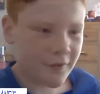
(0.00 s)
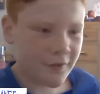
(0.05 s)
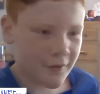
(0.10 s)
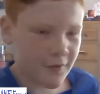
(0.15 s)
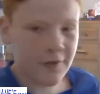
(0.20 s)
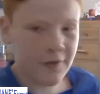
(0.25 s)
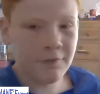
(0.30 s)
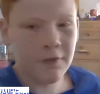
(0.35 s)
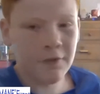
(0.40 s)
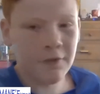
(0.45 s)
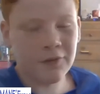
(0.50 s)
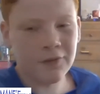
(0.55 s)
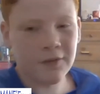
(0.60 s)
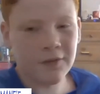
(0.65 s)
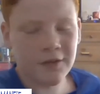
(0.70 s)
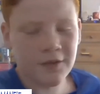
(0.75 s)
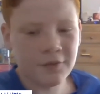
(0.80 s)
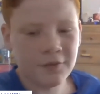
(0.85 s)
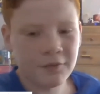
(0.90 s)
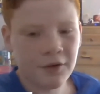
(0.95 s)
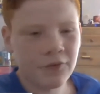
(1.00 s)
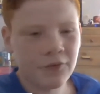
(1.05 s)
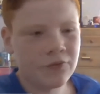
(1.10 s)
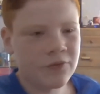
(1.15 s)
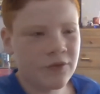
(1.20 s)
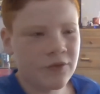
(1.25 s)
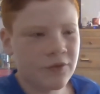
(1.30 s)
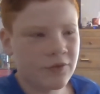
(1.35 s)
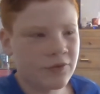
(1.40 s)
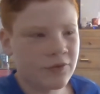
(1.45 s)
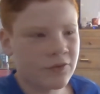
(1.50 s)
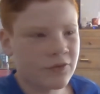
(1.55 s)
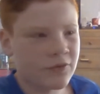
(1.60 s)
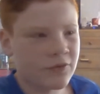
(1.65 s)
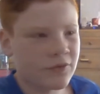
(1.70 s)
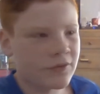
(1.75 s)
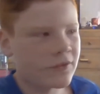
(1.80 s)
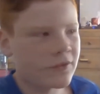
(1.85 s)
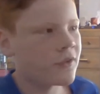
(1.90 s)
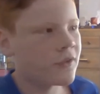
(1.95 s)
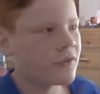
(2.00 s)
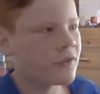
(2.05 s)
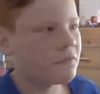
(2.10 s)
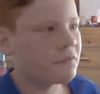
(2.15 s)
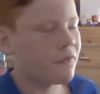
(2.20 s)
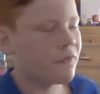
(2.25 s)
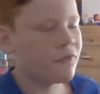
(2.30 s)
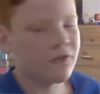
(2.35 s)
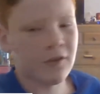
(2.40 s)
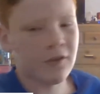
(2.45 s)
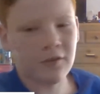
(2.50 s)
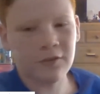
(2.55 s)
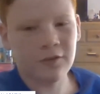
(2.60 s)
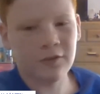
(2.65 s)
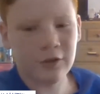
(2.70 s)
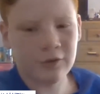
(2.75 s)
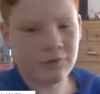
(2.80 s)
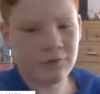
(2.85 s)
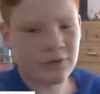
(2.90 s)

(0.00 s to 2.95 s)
He loved to surf